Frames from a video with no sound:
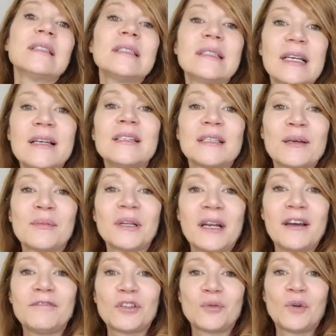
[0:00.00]
intense. I'm going to
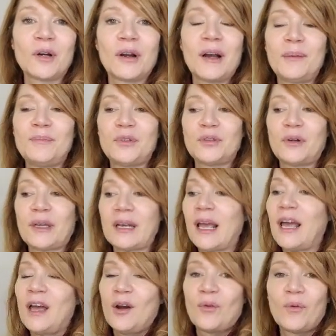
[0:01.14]
have to work up to it.
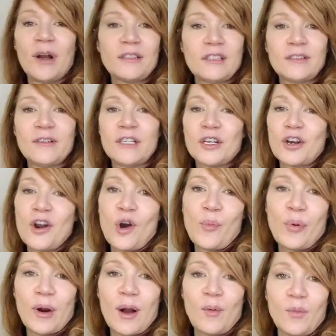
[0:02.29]
Rest of it, no
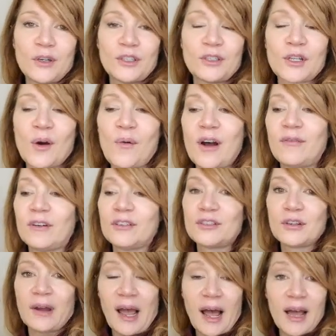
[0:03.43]
problem whatsoever.
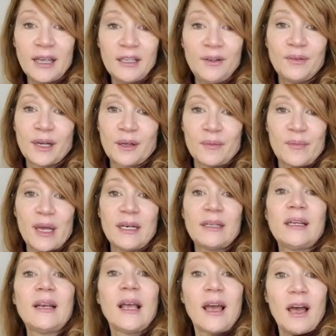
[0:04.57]
So I highly recommend
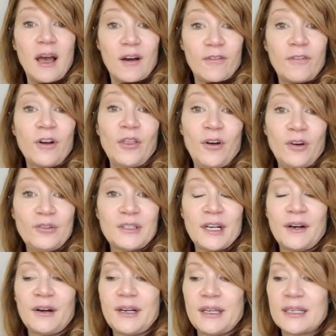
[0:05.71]
it for those
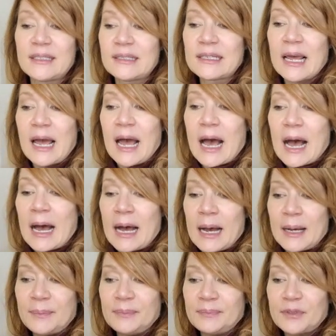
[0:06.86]
areas.
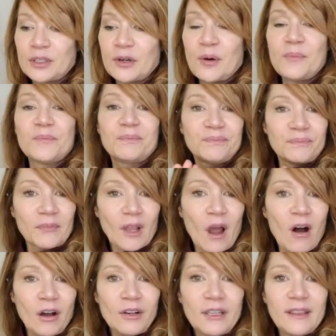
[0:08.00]
So
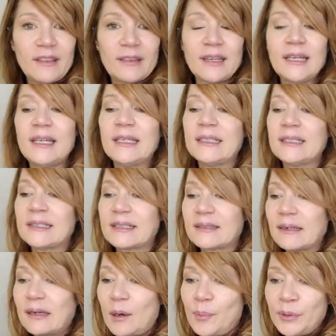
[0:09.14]
all good things,
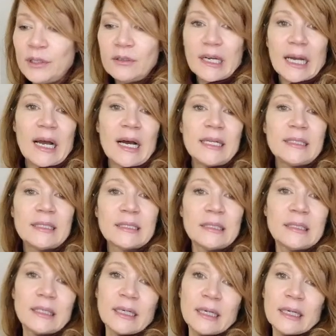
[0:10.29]
couple little cons in
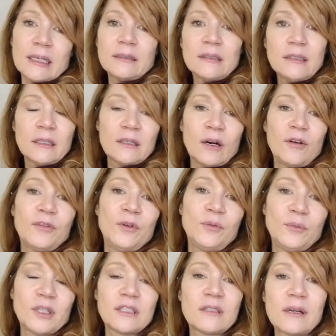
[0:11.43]
there, if you
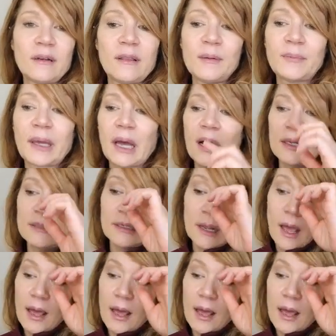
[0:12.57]
consider them cons.